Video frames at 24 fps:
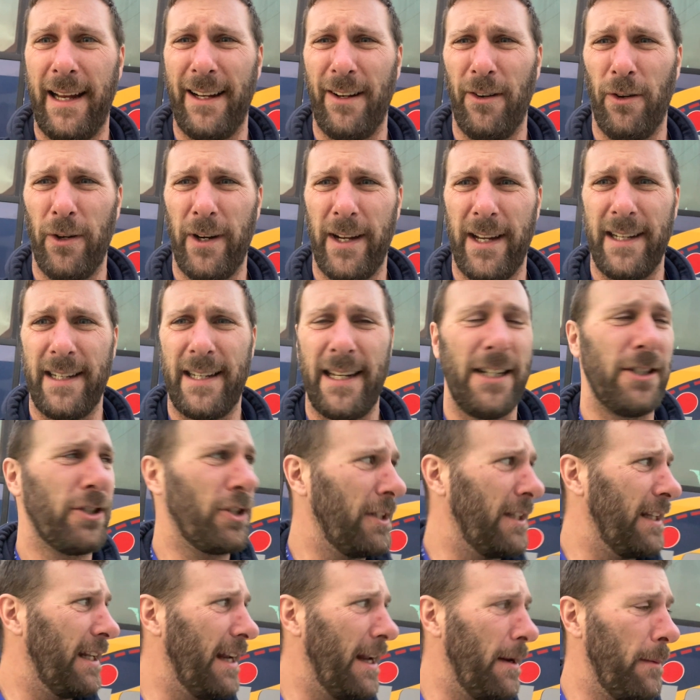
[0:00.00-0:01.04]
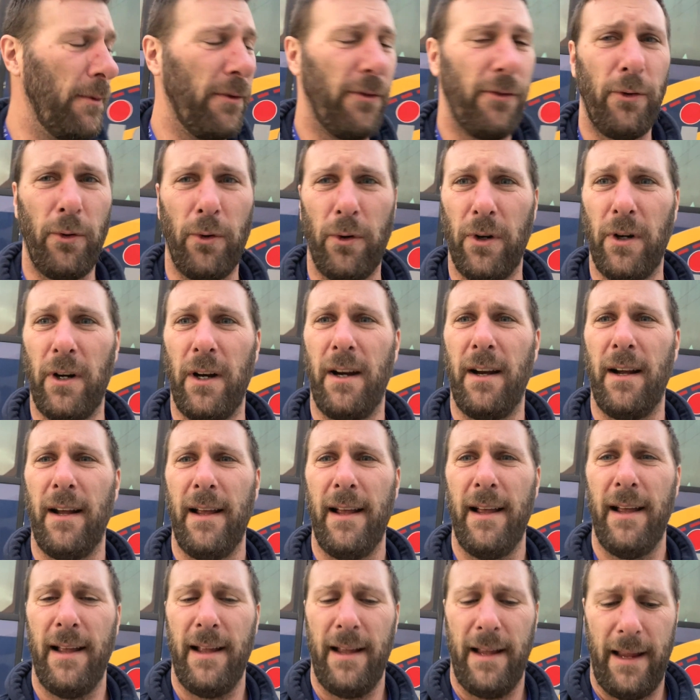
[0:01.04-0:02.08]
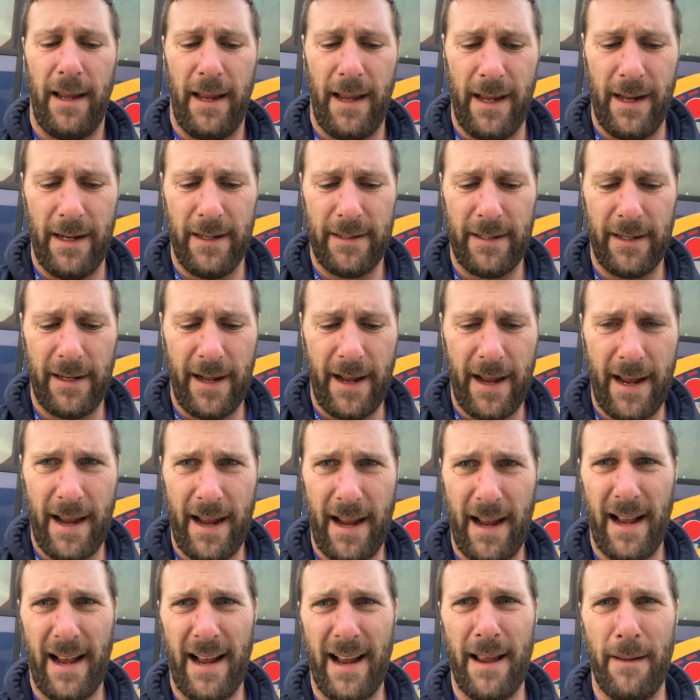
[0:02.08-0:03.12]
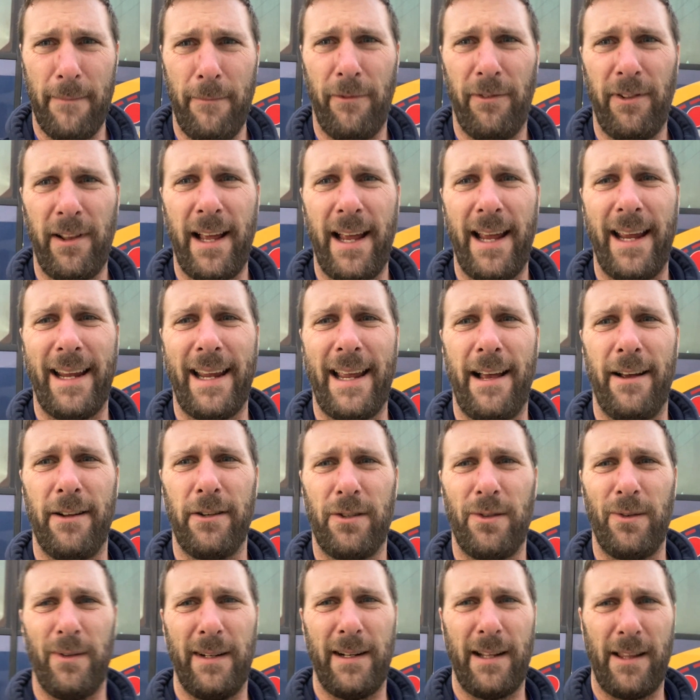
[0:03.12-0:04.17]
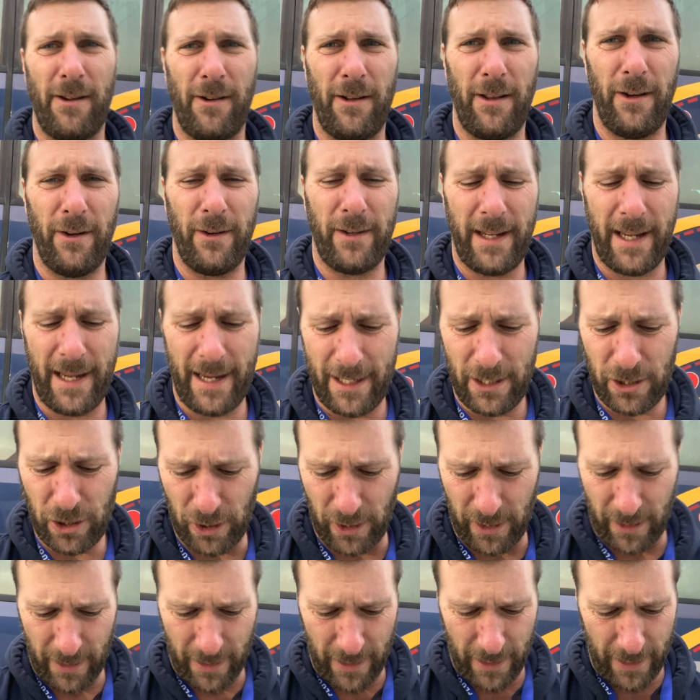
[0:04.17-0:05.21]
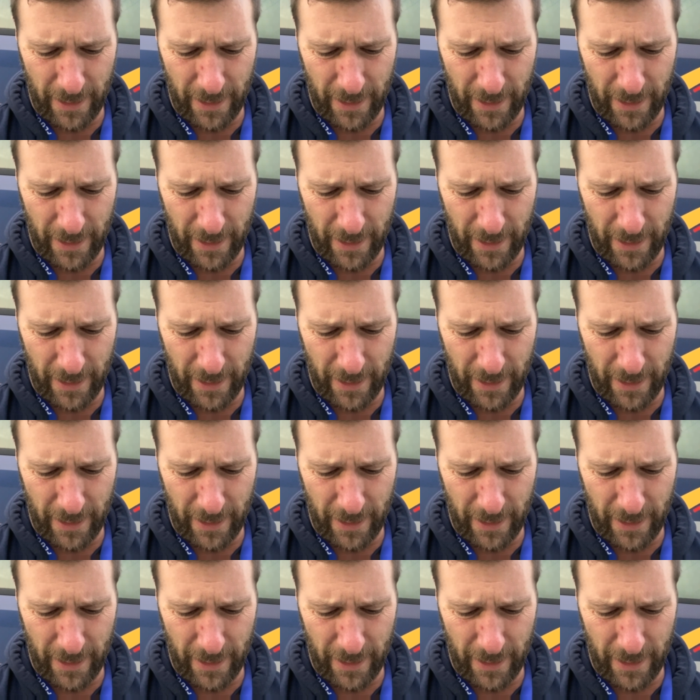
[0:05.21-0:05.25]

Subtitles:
orientation the day before, and today I am flying out to another location.